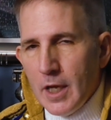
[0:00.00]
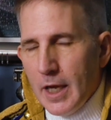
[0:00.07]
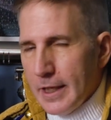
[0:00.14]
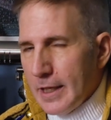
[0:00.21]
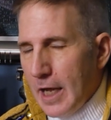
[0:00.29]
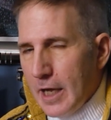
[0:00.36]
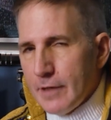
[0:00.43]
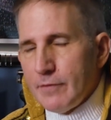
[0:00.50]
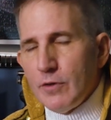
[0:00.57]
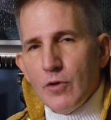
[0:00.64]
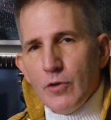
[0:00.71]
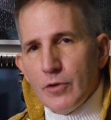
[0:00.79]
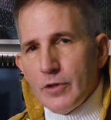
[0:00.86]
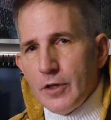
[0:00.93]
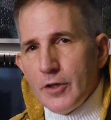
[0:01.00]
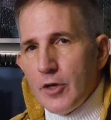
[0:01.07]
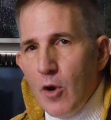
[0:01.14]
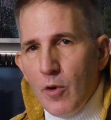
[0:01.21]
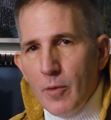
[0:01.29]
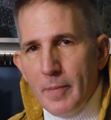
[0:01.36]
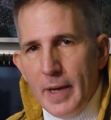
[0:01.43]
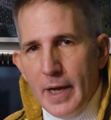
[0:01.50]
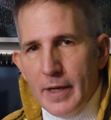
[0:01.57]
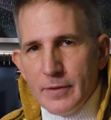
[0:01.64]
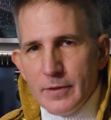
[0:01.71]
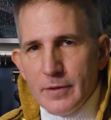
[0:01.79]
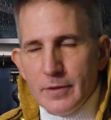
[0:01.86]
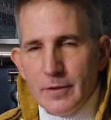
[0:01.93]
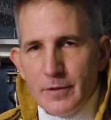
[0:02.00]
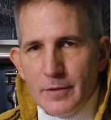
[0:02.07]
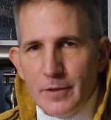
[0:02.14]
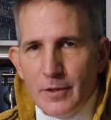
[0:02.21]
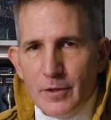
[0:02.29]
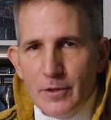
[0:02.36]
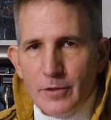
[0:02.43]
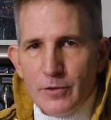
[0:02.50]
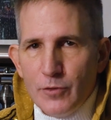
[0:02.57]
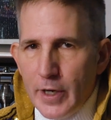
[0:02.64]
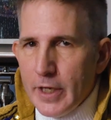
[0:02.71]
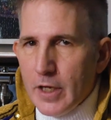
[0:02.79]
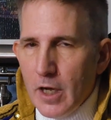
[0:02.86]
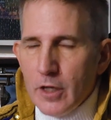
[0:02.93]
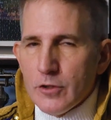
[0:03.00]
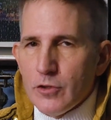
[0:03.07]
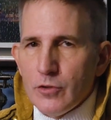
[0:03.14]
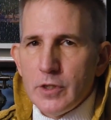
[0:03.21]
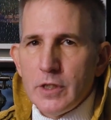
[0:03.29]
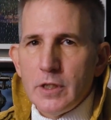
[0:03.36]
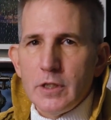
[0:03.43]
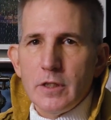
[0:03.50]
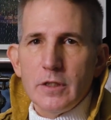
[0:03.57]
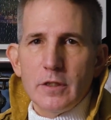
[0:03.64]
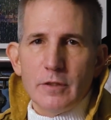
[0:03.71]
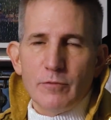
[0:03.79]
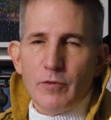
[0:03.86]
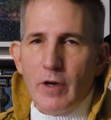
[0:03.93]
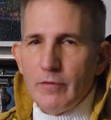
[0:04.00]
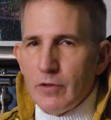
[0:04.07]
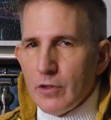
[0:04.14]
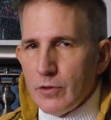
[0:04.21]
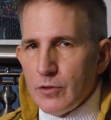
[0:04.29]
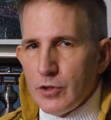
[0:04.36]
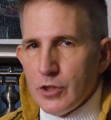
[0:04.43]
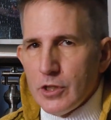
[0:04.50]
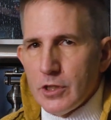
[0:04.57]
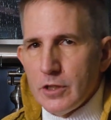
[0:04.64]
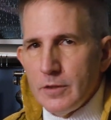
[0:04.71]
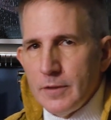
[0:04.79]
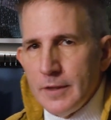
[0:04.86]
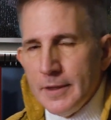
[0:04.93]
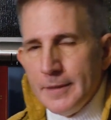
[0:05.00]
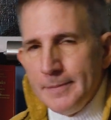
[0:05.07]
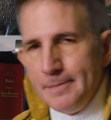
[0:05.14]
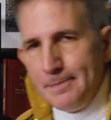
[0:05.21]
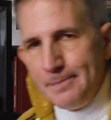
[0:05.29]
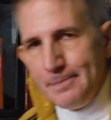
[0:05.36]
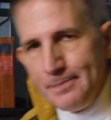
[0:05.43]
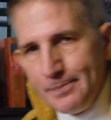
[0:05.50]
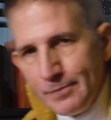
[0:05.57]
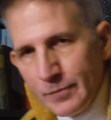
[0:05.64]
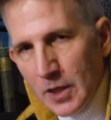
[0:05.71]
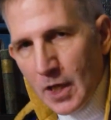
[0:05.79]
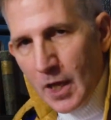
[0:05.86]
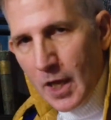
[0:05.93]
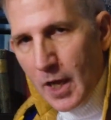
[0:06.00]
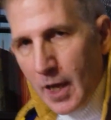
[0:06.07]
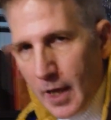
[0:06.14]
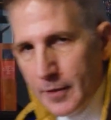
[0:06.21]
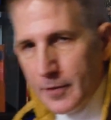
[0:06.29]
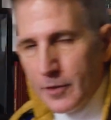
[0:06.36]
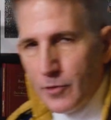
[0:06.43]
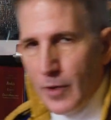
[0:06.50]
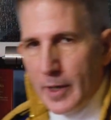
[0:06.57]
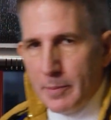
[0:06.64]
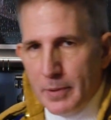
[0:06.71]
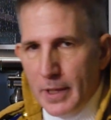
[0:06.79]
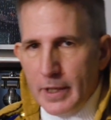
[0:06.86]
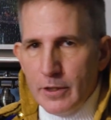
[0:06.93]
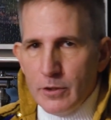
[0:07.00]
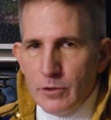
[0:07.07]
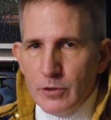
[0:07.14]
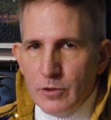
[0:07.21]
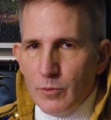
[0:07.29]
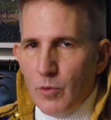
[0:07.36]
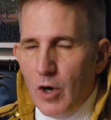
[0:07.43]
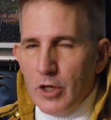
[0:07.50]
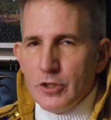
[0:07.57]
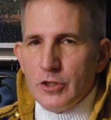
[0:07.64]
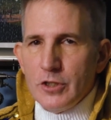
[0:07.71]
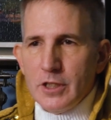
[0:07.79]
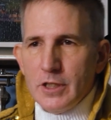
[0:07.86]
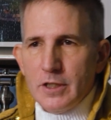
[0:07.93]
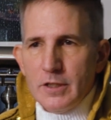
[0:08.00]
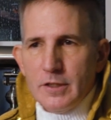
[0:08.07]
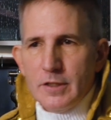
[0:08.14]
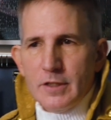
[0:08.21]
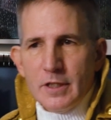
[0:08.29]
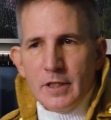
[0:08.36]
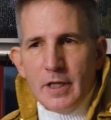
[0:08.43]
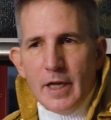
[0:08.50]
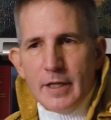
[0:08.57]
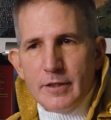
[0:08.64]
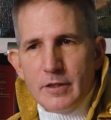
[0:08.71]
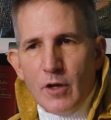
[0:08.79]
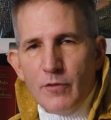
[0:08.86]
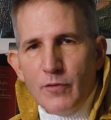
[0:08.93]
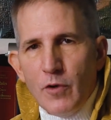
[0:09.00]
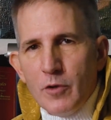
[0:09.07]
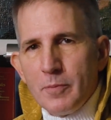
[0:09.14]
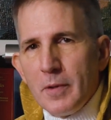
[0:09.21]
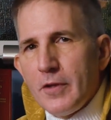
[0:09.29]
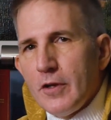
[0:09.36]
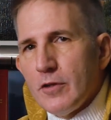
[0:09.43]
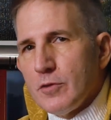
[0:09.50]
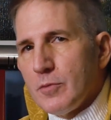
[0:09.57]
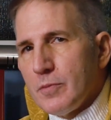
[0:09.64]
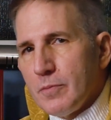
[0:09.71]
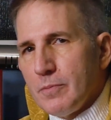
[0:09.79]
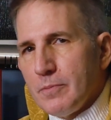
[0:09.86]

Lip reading: A lot of you know about our great country, the revolution, the great players, the Washingtons, and so forth, but there's